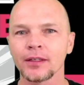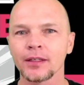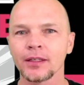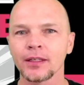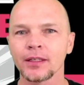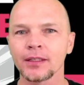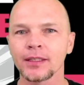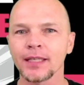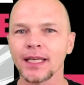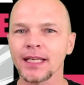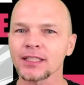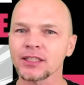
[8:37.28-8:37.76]

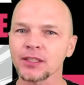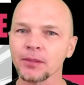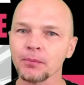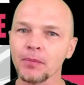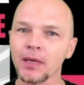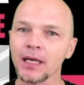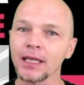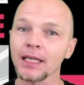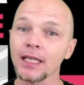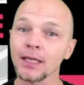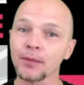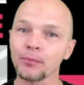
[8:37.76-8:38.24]
Take some
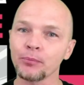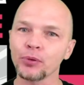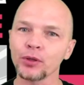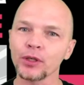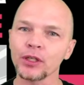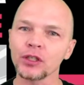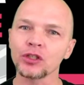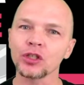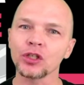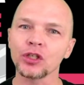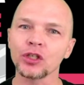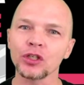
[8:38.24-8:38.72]
money and put
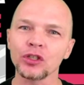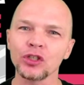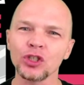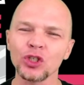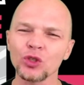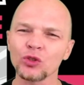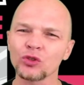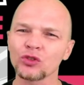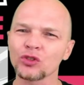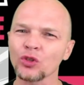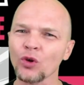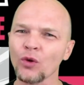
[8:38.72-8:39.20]
it to good
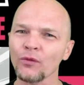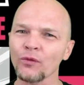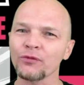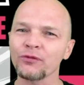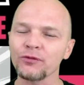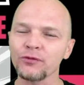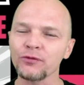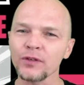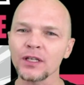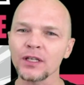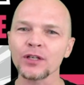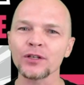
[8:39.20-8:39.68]
use. Don't
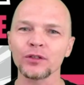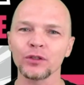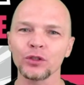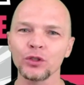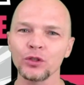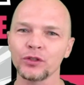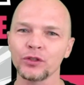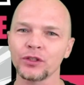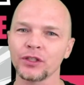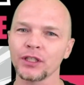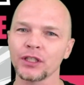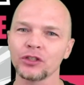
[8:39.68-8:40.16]
fear
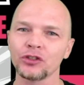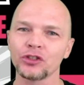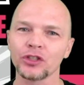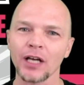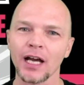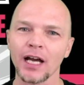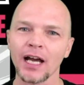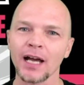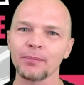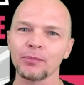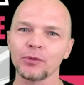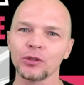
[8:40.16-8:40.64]
losing a
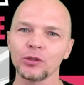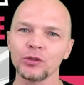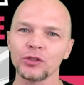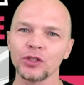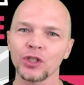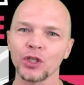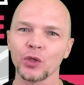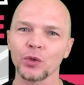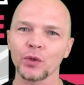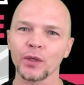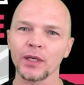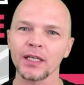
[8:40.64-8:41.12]
job and
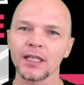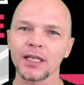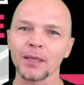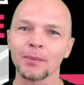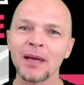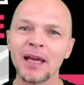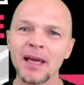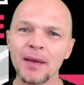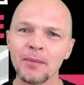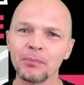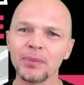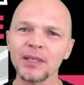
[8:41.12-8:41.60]
losing your income.
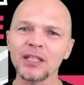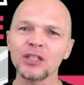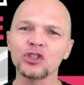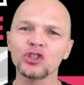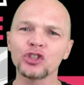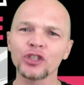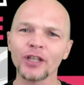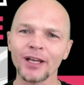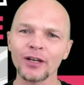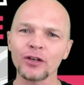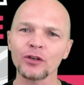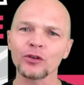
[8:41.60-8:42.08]
Be
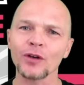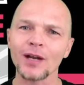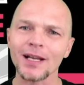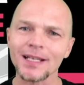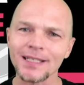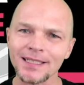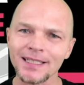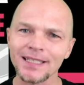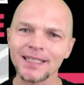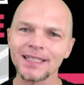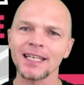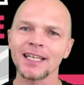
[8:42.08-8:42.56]

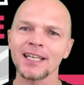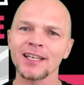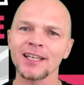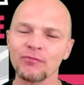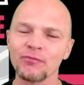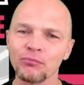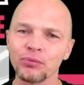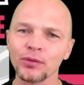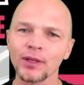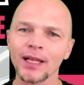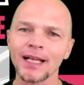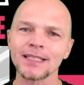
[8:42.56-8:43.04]
generous.
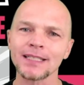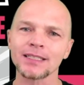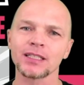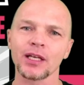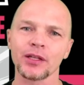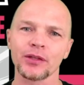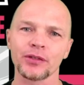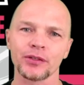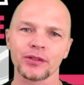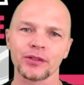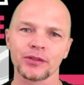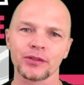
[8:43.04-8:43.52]
Give. Bless
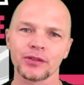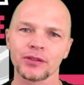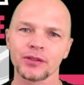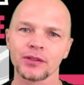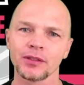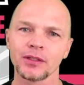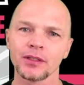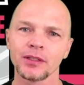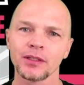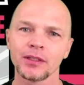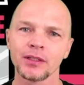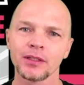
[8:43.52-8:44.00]
others.
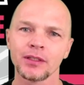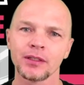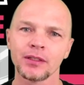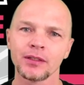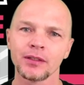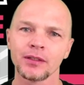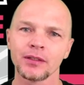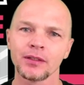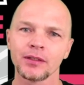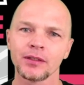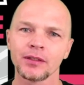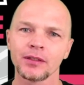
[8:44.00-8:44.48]

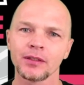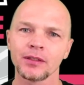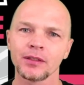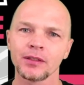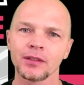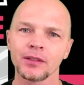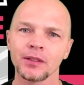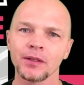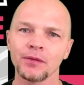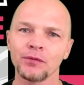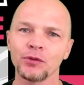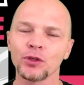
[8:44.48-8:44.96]

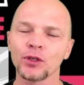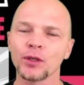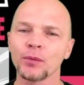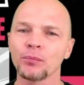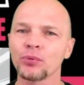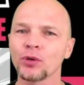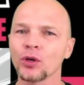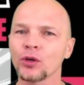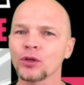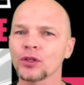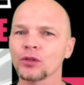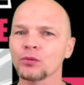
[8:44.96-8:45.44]
If you're in a
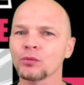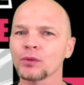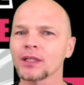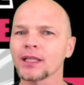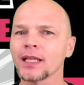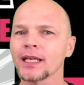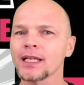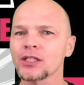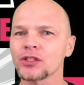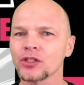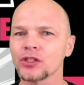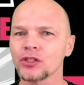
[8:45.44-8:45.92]
broken
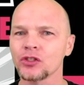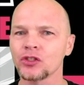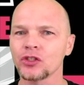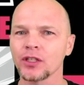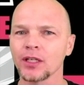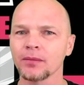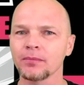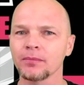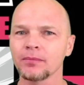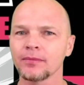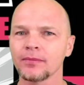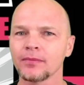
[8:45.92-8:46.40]

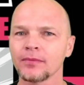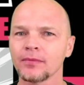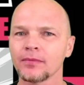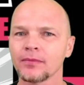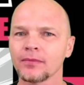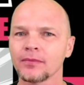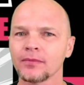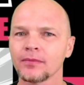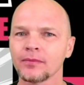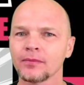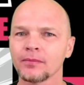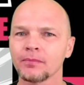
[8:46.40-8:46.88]
relationship,
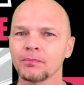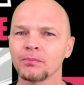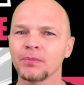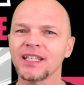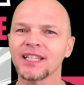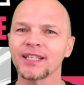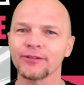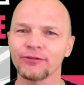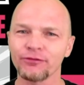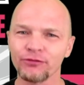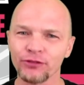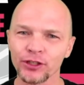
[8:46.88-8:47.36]
be
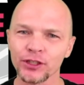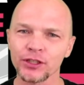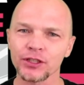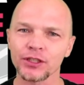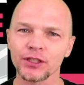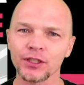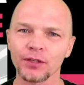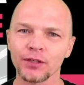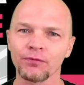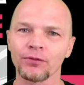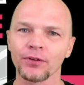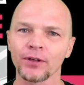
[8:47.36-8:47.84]
the first
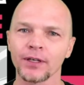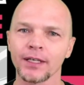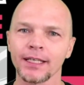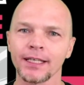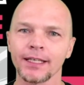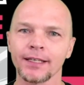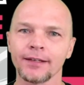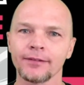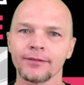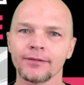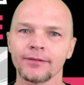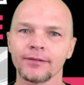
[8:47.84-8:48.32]
to
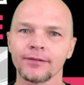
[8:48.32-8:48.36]
forgive.